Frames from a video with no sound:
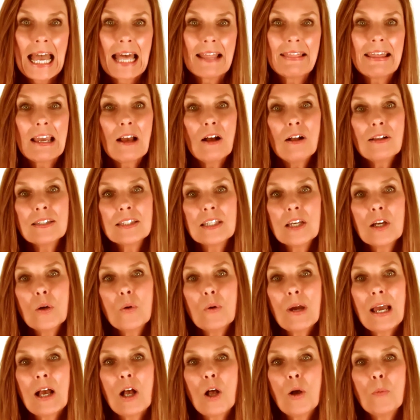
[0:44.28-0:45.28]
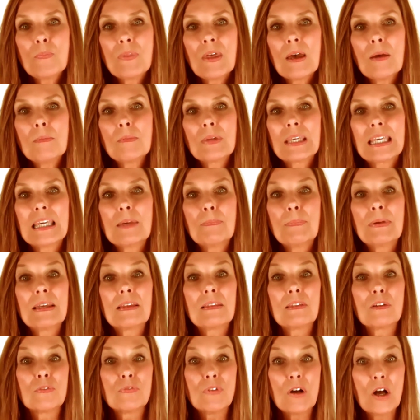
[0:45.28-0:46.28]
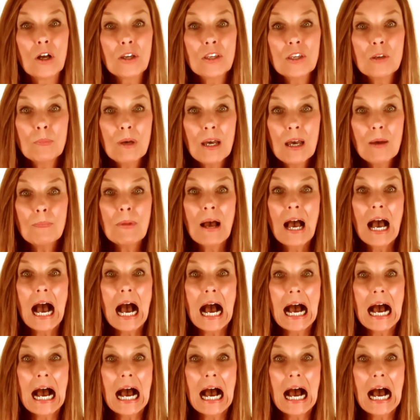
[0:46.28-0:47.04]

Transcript: They also help them keeping their volume up,